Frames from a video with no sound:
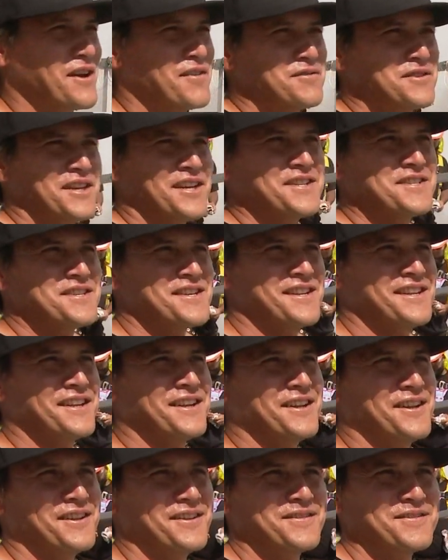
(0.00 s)
we have tons
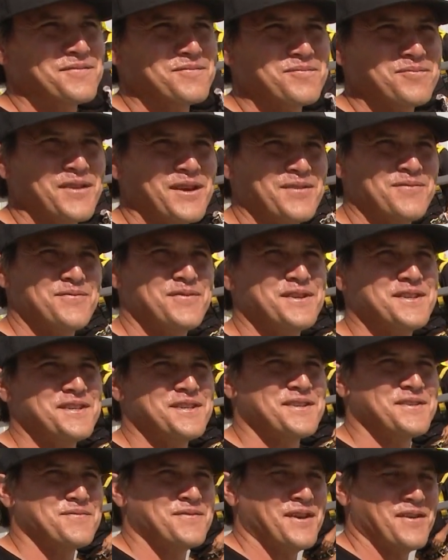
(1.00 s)
of little
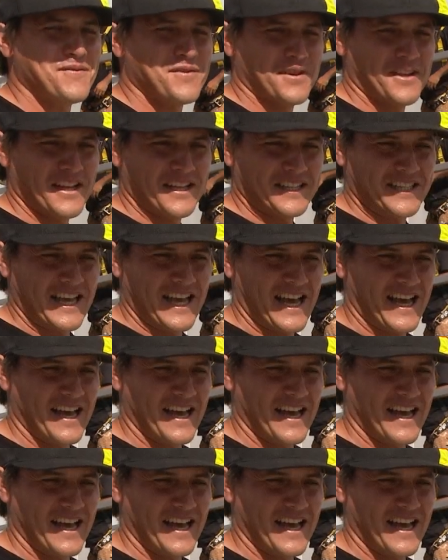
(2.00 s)
pieces of paper like